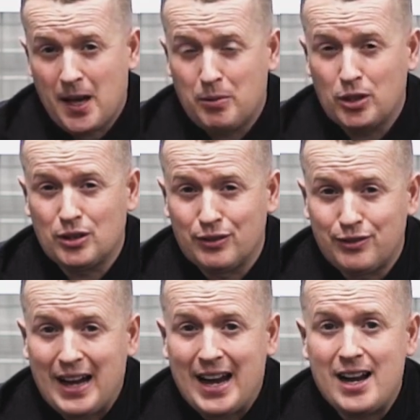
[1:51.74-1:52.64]
about the
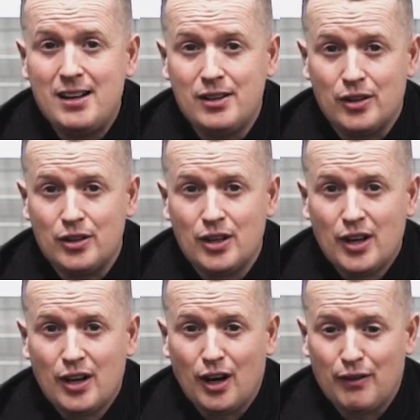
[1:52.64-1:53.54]
value
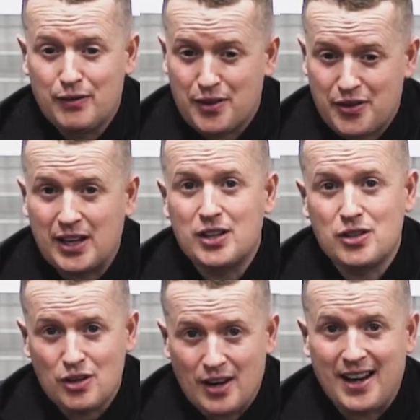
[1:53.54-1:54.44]
of the thing
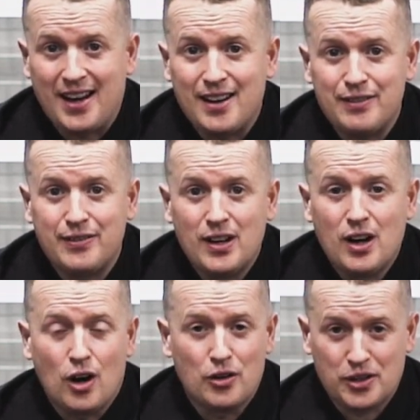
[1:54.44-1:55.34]
you have,
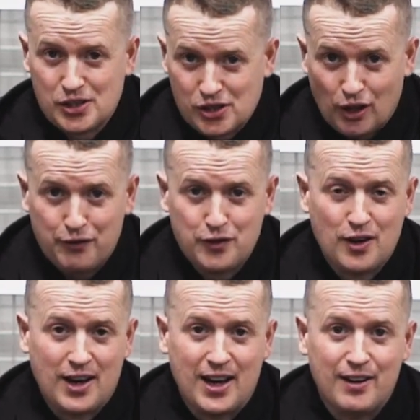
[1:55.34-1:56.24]
or the stuff
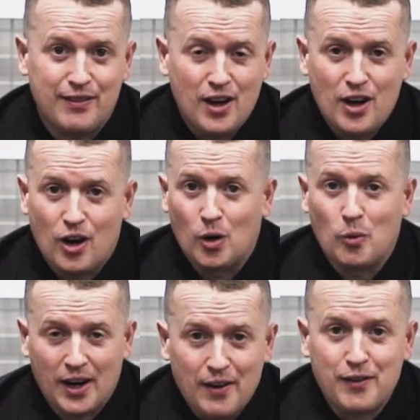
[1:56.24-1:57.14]
you have, or
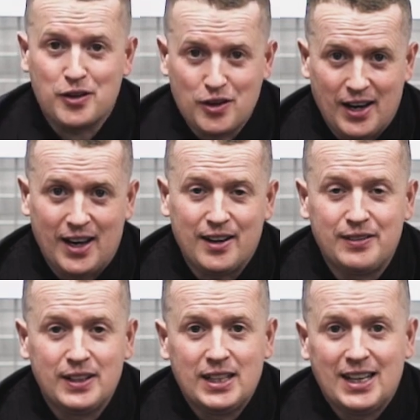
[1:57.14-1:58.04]
whatever you
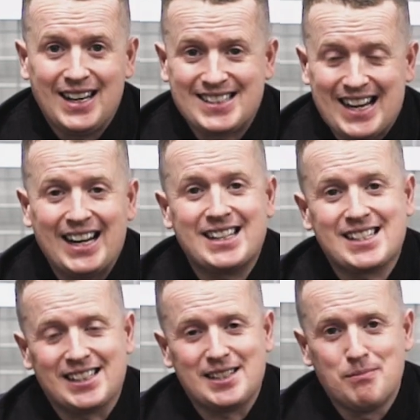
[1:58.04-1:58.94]
have. It's
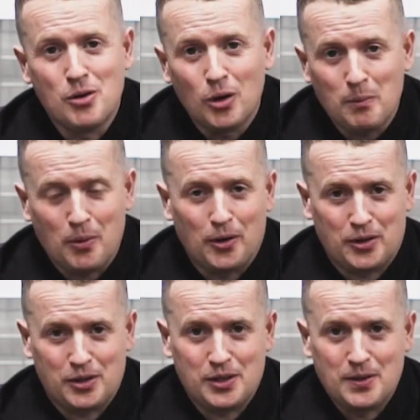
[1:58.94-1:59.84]
actually more
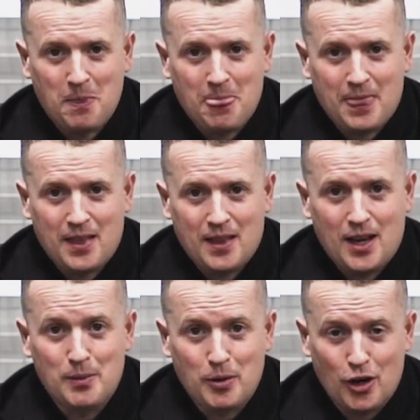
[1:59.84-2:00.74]
important
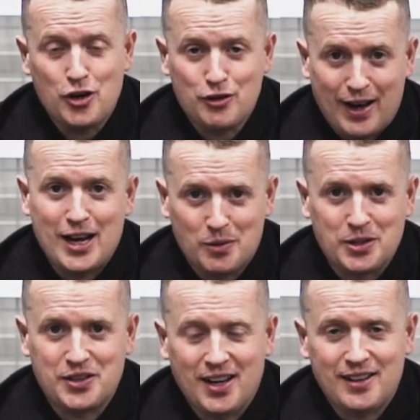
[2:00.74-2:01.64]
about how you value
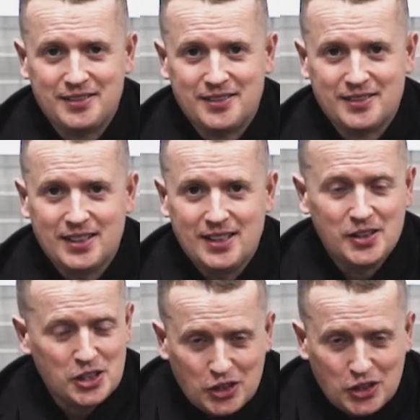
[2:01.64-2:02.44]
what you have. This